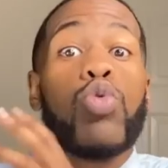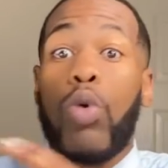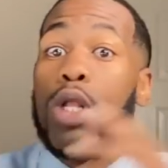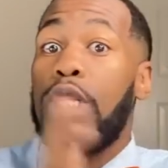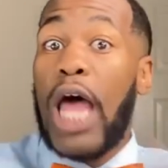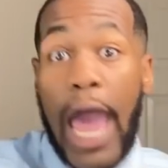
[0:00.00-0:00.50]
through a
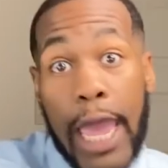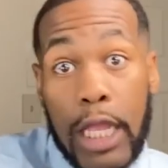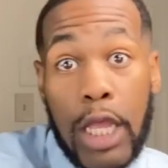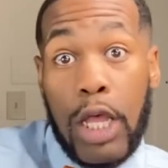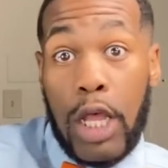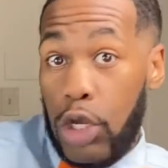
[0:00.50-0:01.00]
lot
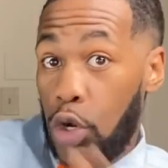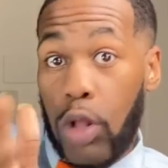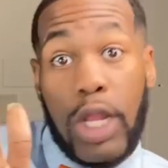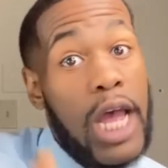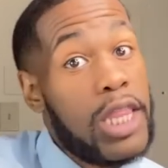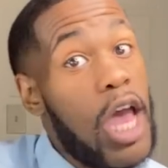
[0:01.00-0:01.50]
you know a
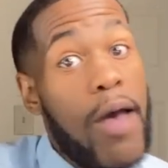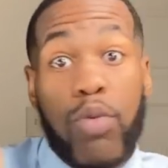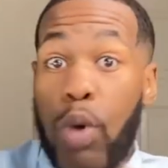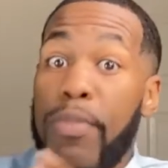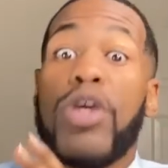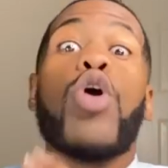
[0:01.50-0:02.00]
lot of times
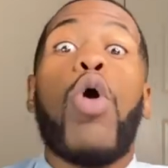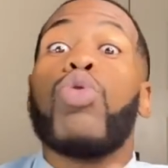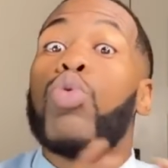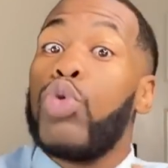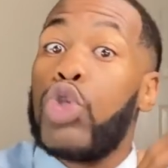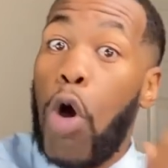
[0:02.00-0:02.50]
women go
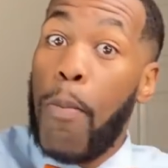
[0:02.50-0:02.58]
through so